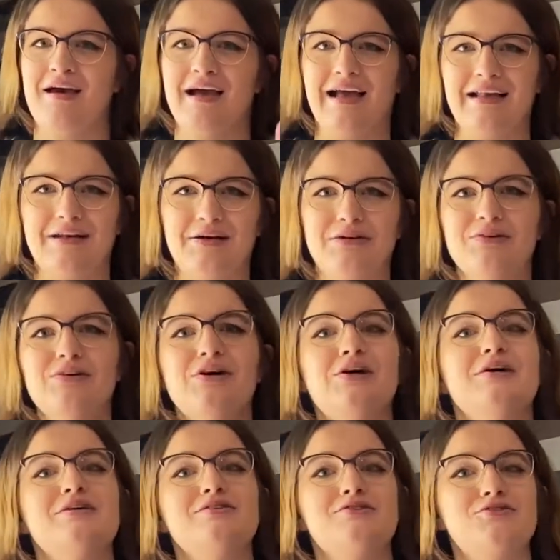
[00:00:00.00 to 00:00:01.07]
I know,
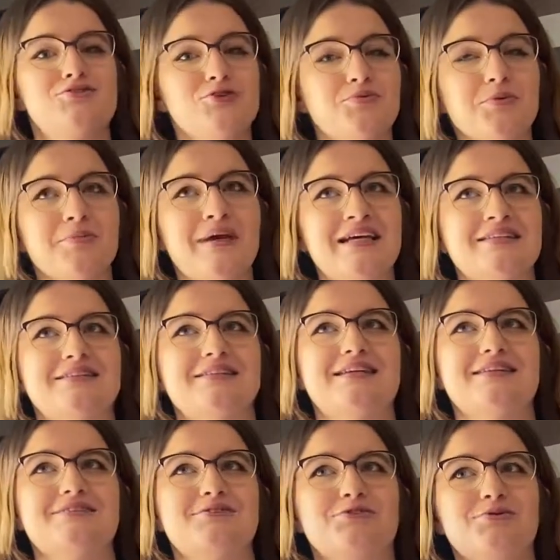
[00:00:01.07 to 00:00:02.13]
super
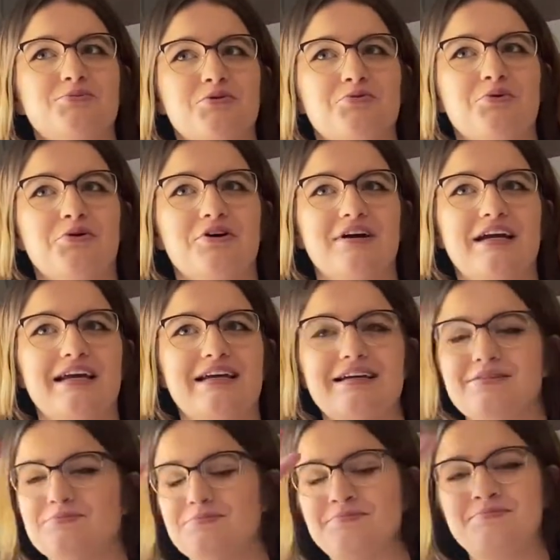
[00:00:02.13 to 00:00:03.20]
basic, super
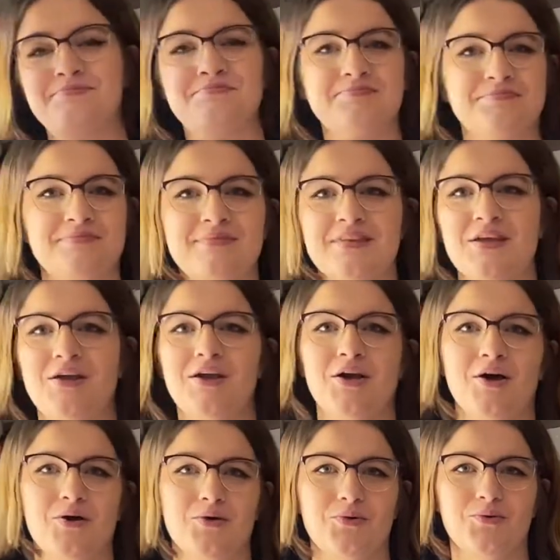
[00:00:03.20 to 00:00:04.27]
boring.
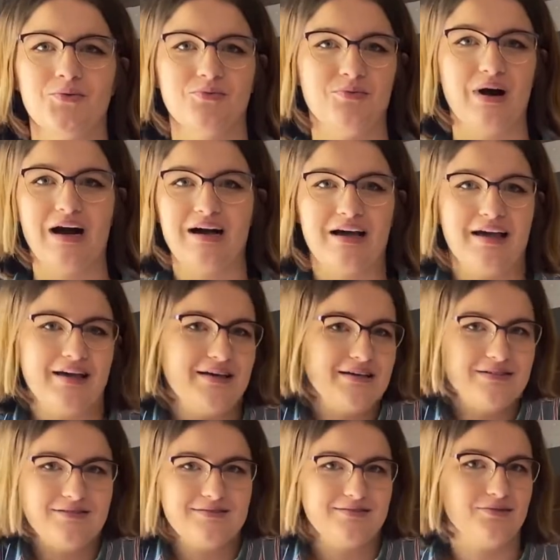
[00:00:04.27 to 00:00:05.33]
Why
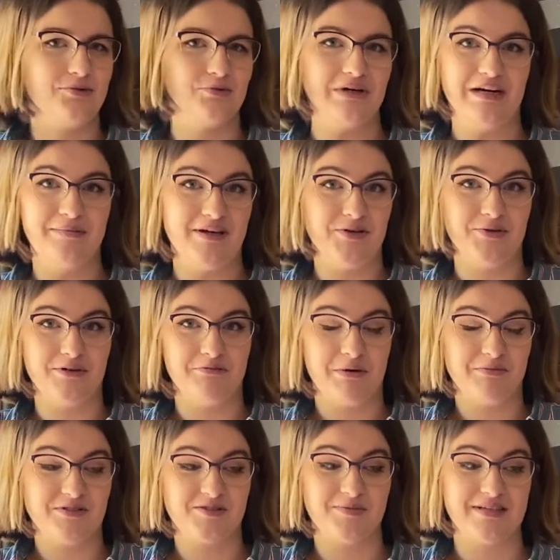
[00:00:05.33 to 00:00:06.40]
am I doing a
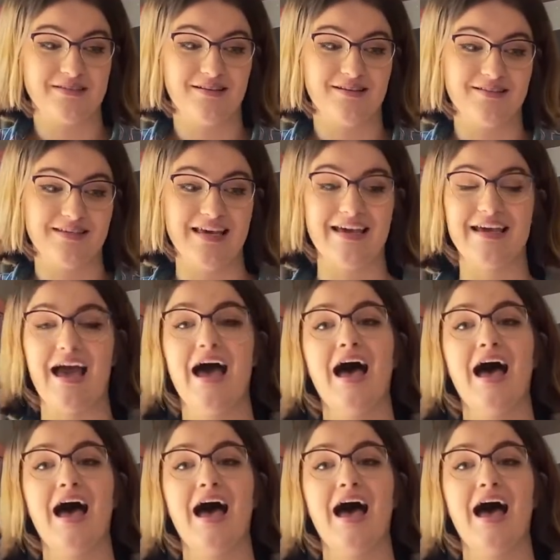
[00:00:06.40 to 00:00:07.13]
pumpkin spice latte?